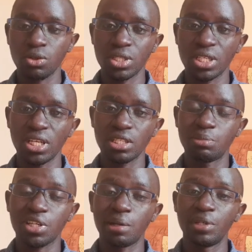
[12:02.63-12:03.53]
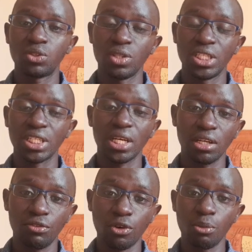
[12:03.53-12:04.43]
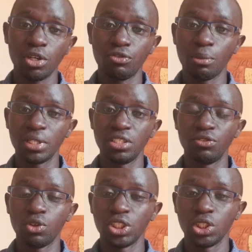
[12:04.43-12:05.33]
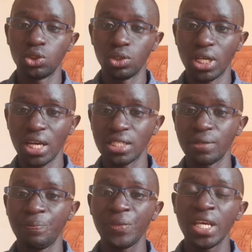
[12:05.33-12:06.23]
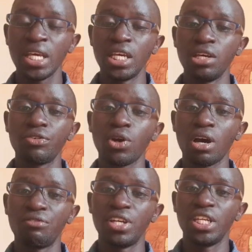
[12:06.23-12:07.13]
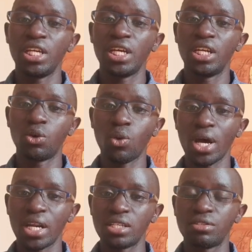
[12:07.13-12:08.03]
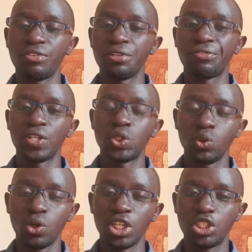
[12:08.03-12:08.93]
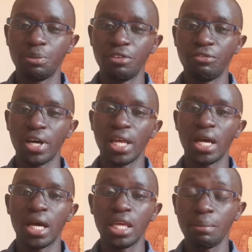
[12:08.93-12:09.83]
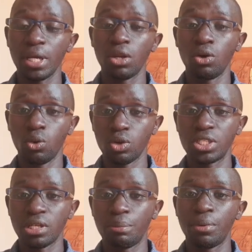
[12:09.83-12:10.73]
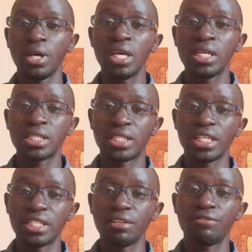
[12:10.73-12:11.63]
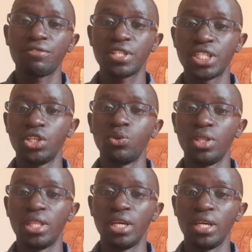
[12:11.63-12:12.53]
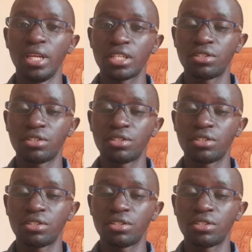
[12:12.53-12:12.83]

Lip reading: consider subscribing to the channel for more informative content on cars. If you have any enquiries, feel free to reach me via email or WhatsApp. Stay safe. See you in the next